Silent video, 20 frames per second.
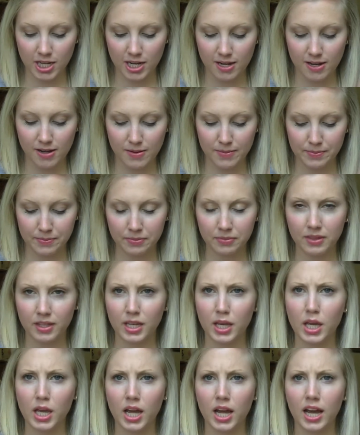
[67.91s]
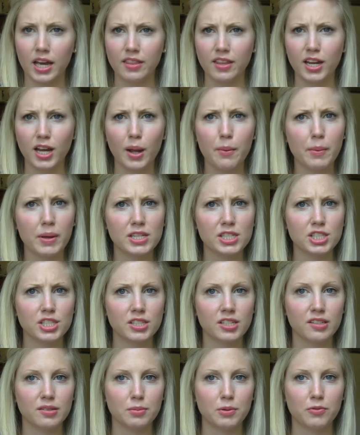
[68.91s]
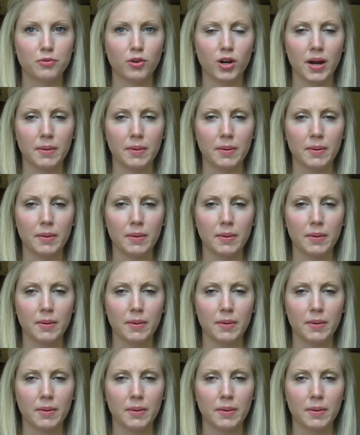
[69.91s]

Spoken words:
I think I mentioned this before.